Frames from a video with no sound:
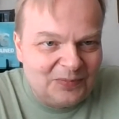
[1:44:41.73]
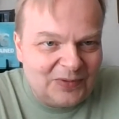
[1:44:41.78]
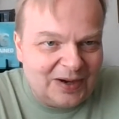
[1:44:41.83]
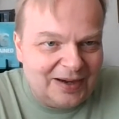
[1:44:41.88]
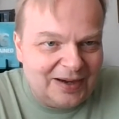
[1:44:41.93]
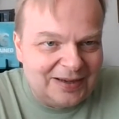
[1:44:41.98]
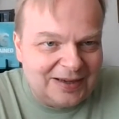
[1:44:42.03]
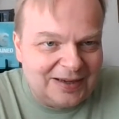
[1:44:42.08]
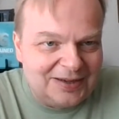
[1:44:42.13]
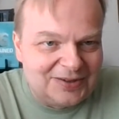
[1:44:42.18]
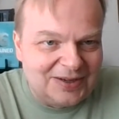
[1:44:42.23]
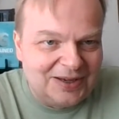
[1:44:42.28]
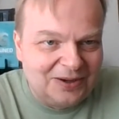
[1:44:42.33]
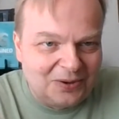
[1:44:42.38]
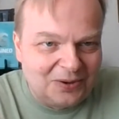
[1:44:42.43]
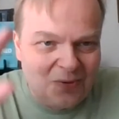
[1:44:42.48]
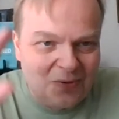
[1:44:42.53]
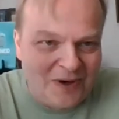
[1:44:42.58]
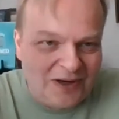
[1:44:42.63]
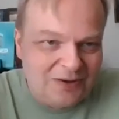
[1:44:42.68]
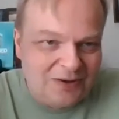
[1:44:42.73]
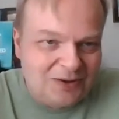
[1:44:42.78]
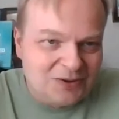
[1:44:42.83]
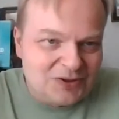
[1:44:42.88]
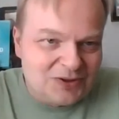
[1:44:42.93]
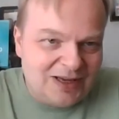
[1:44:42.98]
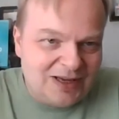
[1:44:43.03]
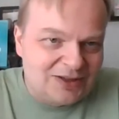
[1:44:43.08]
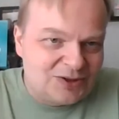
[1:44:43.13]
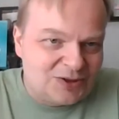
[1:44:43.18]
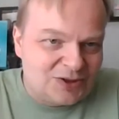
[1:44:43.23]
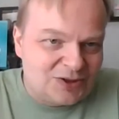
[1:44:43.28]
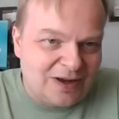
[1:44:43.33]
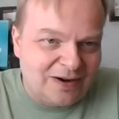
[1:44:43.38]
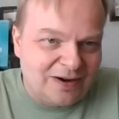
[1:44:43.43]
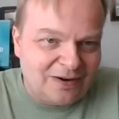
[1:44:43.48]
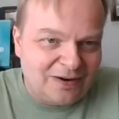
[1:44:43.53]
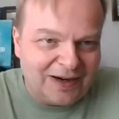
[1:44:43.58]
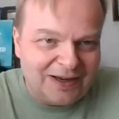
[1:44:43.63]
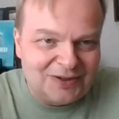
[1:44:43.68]
I guess including the sixth
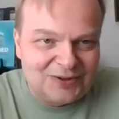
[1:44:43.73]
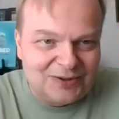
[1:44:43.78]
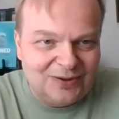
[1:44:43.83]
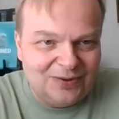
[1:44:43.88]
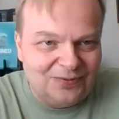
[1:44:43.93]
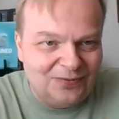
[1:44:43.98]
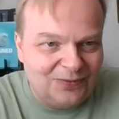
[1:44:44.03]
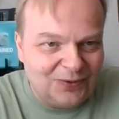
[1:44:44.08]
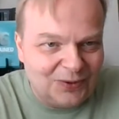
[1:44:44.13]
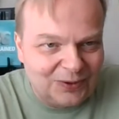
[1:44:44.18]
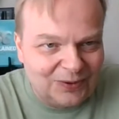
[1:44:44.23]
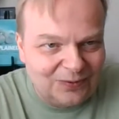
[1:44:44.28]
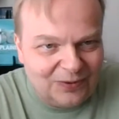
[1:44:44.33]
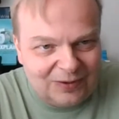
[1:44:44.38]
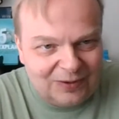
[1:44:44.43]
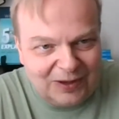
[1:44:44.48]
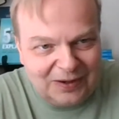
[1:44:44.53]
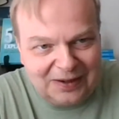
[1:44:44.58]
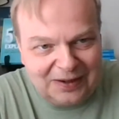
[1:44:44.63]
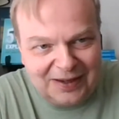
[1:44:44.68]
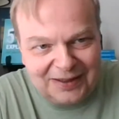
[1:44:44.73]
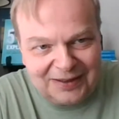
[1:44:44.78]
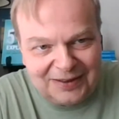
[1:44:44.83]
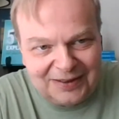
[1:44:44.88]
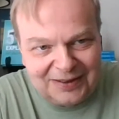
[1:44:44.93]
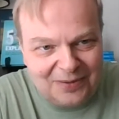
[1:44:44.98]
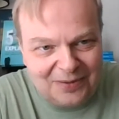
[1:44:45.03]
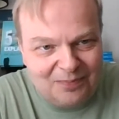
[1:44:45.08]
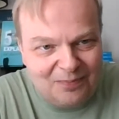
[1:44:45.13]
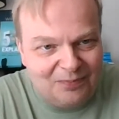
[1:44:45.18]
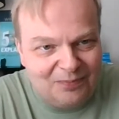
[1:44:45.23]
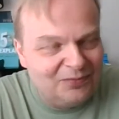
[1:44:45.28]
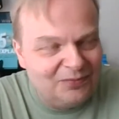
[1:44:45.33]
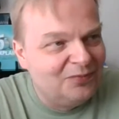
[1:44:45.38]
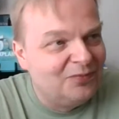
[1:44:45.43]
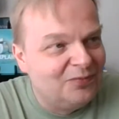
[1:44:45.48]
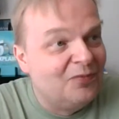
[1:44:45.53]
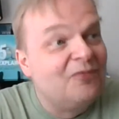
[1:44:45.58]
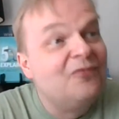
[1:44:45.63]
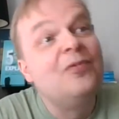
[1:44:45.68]
generation, but we will get them
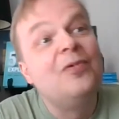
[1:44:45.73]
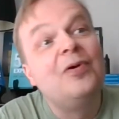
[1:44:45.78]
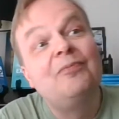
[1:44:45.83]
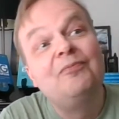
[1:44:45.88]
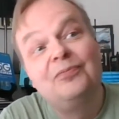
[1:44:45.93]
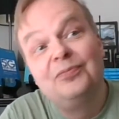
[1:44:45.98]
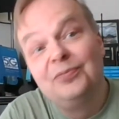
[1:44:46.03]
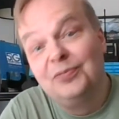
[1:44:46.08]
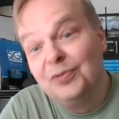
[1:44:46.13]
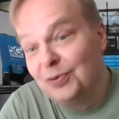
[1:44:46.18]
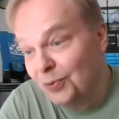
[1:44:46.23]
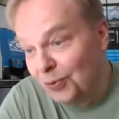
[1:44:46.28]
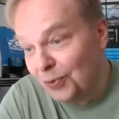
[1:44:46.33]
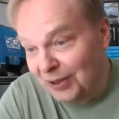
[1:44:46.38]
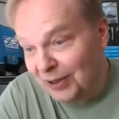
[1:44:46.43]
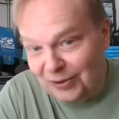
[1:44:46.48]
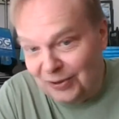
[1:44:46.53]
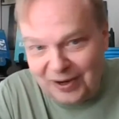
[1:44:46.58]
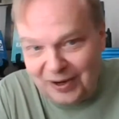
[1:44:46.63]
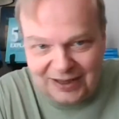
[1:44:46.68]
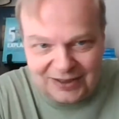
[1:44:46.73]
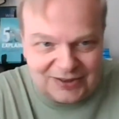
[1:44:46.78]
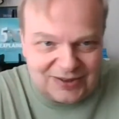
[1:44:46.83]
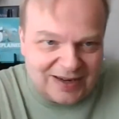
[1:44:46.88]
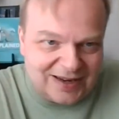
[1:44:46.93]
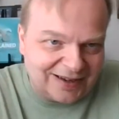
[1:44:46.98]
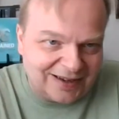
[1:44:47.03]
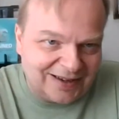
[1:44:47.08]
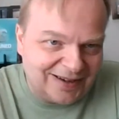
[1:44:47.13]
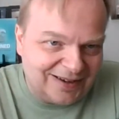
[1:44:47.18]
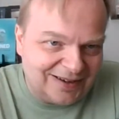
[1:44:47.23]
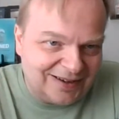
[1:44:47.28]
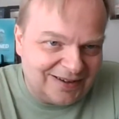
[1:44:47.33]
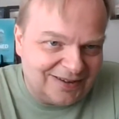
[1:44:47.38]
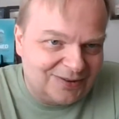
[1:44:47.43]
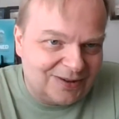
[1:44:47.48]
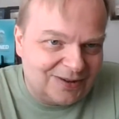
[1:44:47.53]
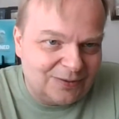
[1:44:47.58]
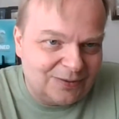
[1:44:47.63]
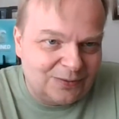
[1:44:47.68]
during the next decade,
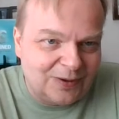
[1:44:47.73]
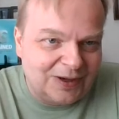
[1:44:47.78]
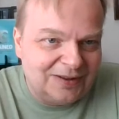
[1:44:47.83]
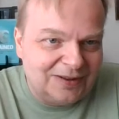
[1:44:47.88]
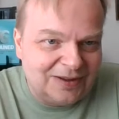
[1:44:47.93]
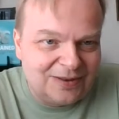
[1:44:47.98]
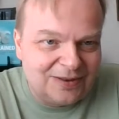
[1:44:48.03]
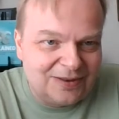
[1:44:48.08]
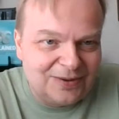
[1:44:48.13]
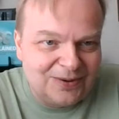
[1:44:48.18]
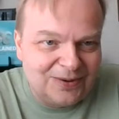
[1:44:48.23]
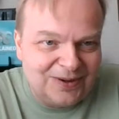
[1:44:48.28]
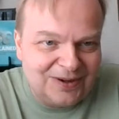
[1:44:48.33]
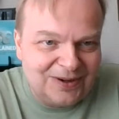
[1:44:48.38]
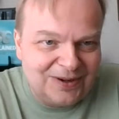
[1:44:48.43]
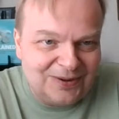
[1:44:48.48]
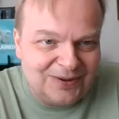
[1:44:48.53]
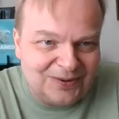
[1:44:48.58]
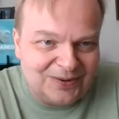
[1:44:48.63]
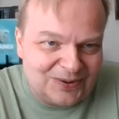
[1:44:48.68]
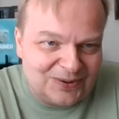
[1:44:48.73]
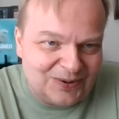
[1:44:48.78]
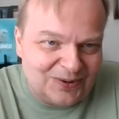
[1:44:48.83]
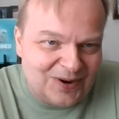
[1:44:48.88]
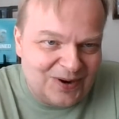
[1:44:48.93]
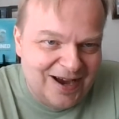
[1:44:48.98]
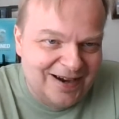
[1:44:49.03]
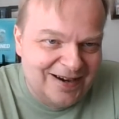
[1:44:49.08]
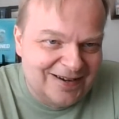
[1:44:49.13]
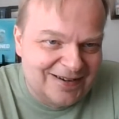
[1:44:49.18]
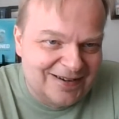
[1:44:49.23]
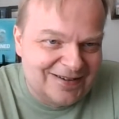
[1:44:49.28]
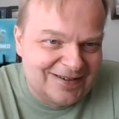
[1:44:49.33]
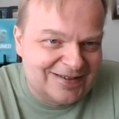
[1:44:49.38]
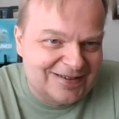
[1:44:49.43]
the 2030 or so.